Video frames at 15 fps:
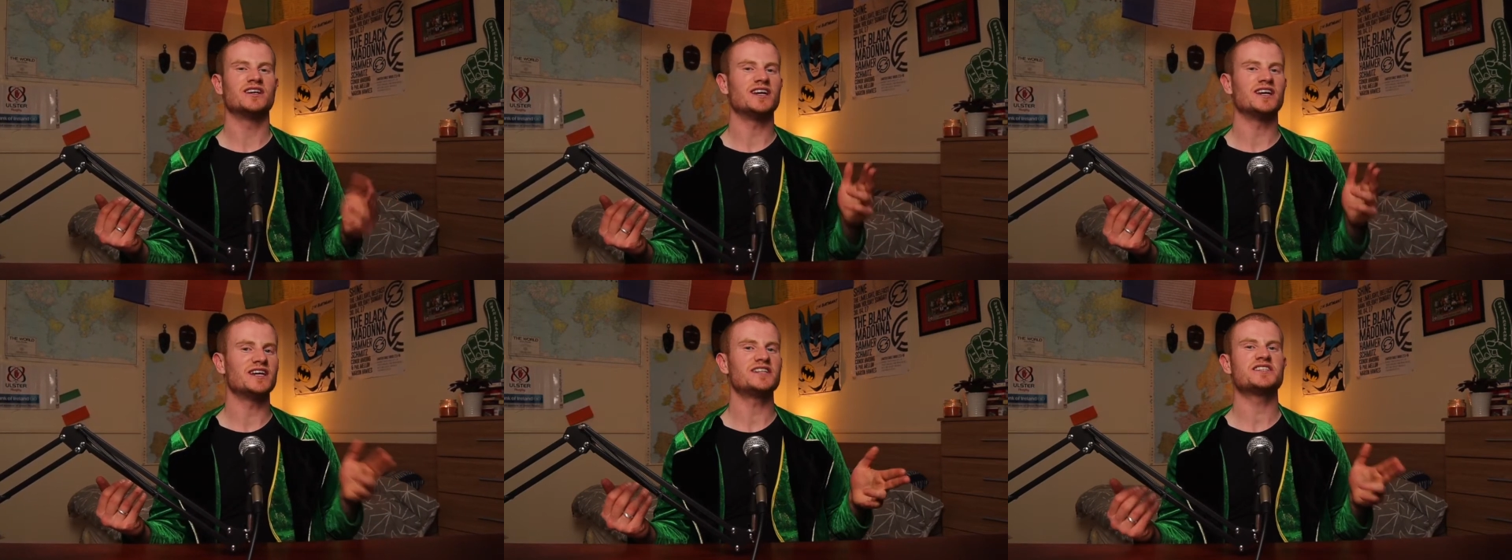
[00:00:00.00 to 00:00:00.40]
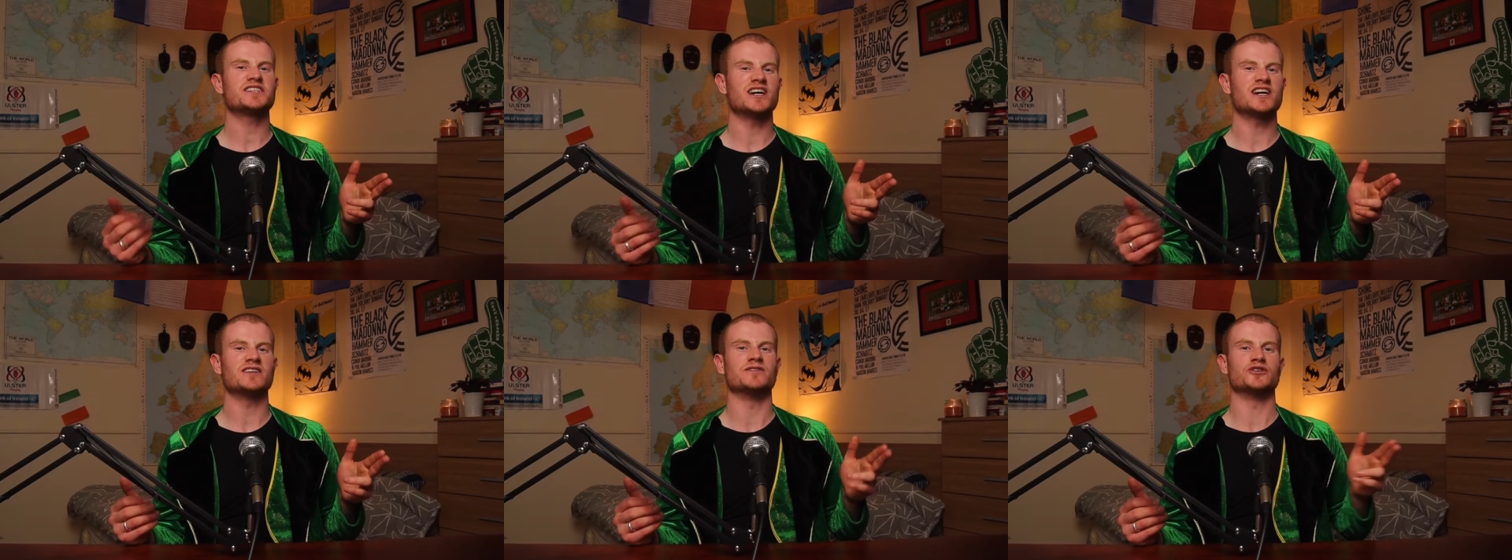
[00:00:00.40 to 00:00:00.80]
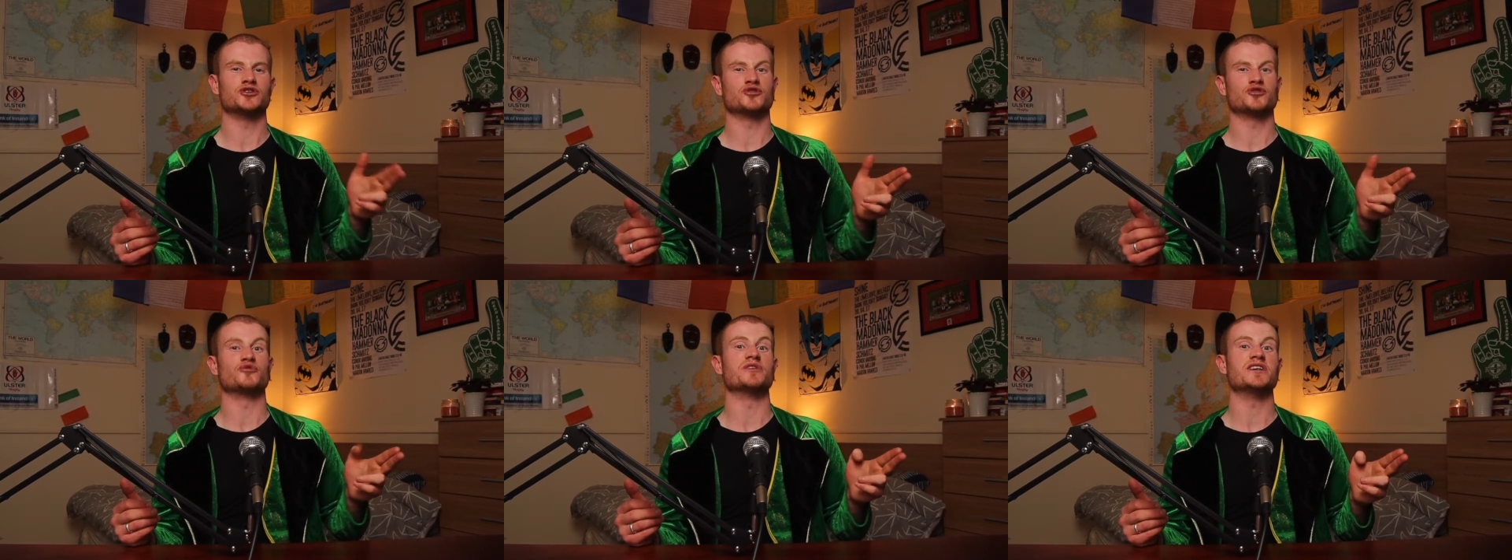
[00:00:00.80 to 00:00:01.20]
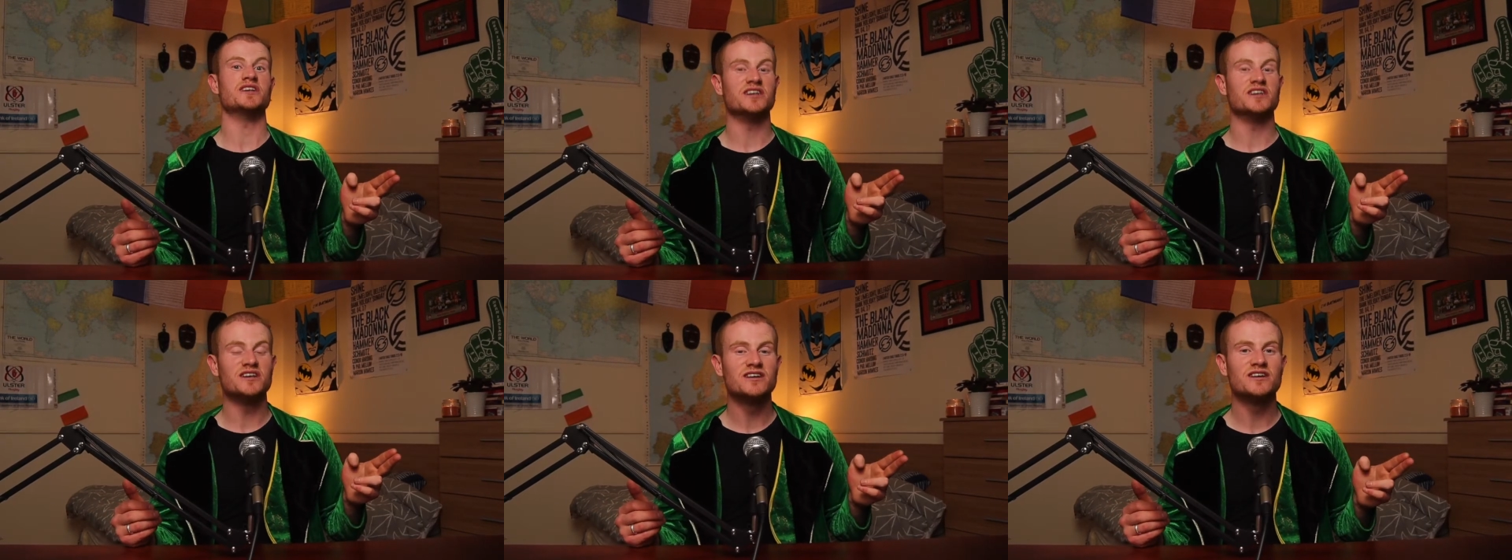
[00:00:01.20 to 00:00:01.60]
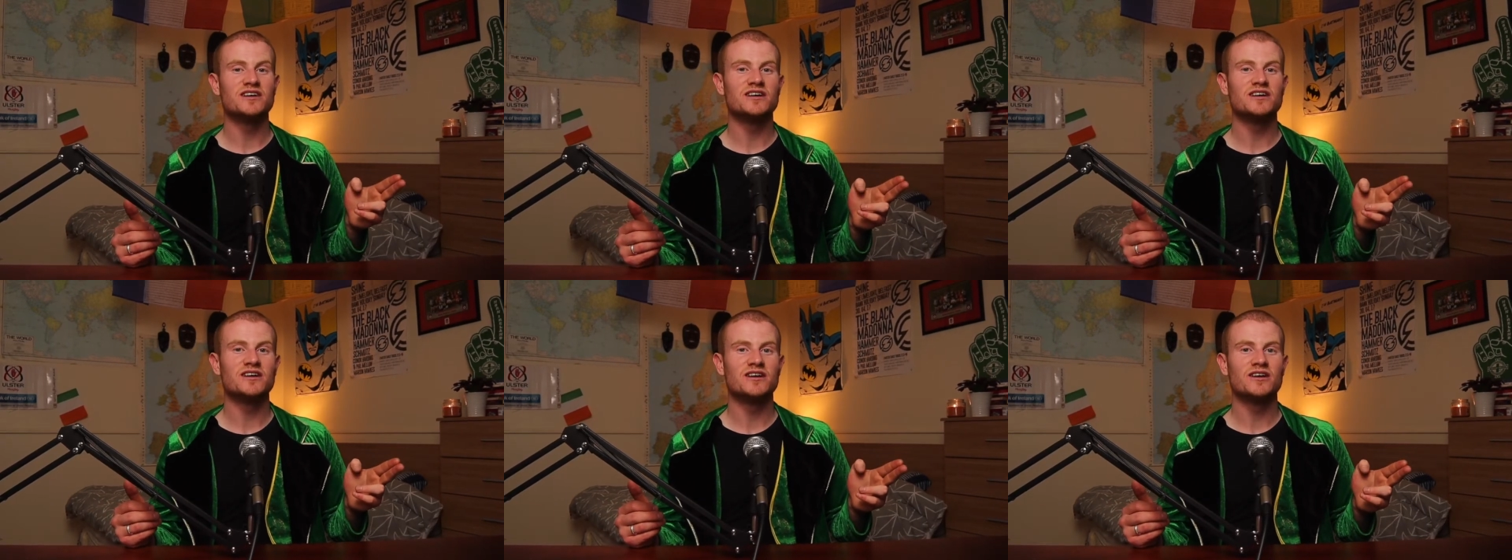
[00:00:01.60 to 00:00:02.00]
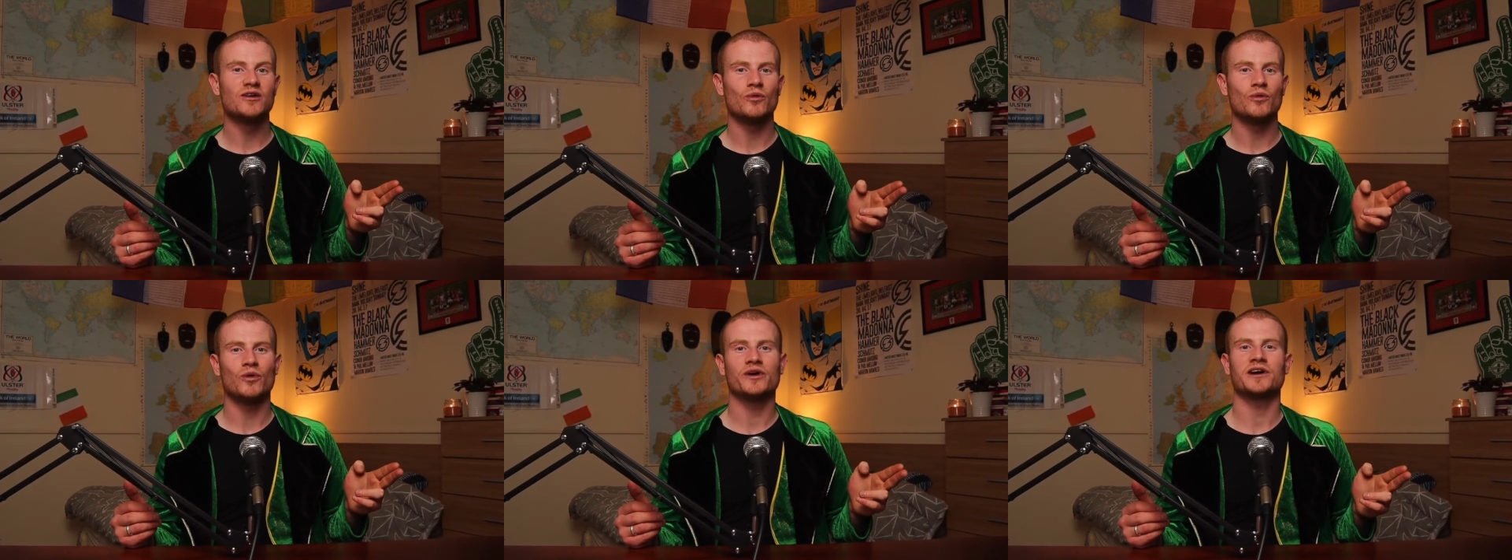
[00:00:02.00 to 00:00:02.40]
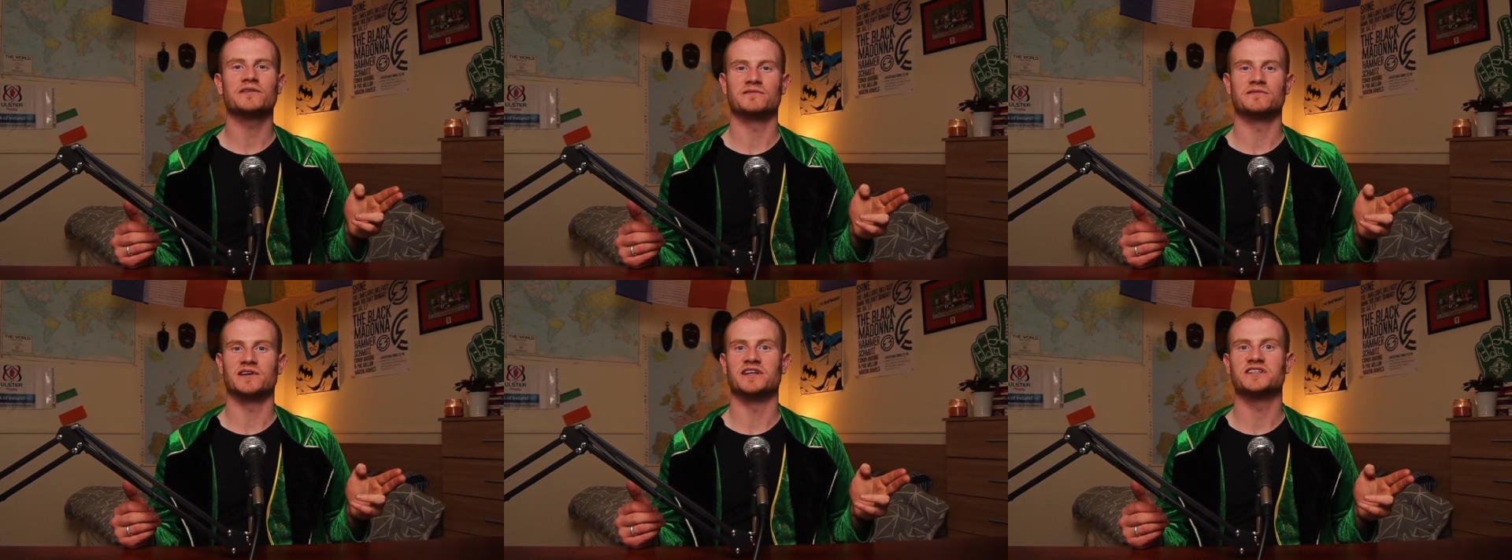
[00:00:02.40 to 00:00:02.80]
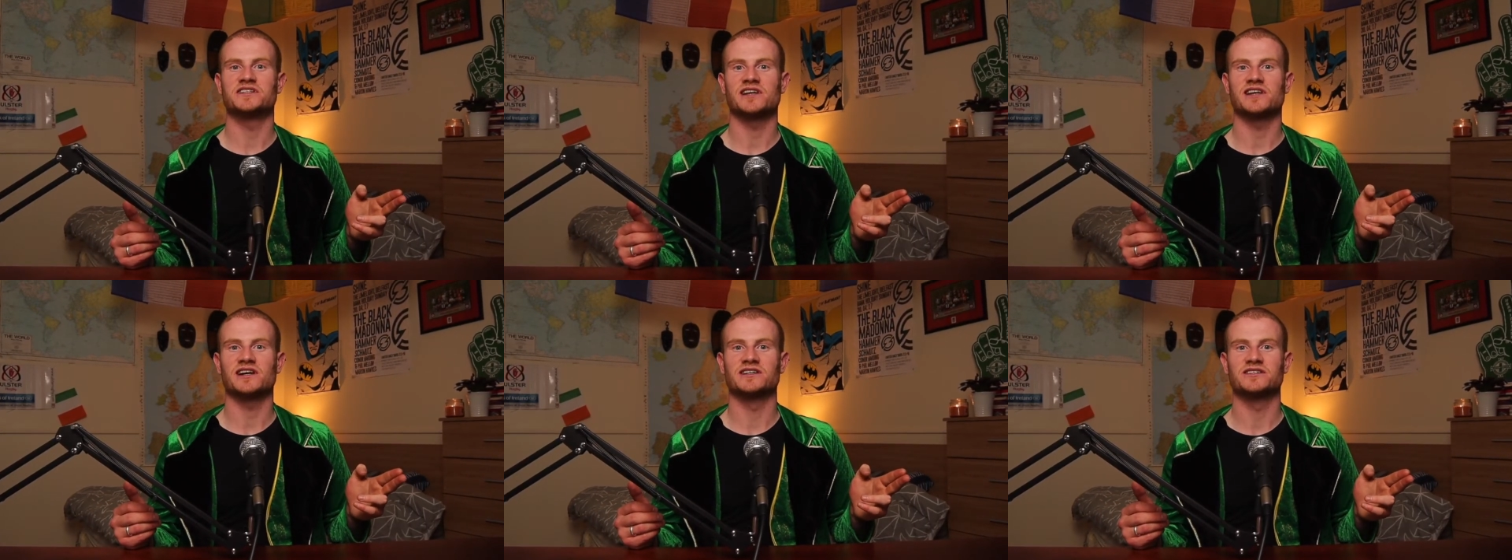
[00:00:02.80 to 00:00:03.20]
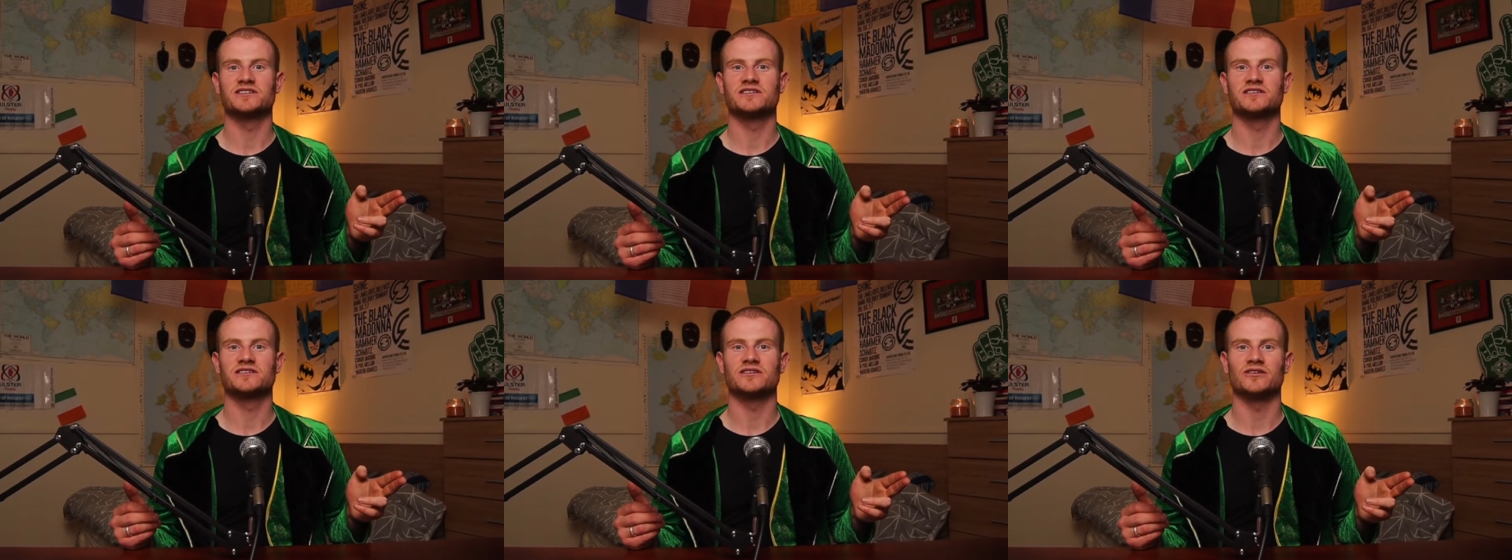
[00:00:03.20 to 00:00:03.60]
inside of a tree, what kind of insects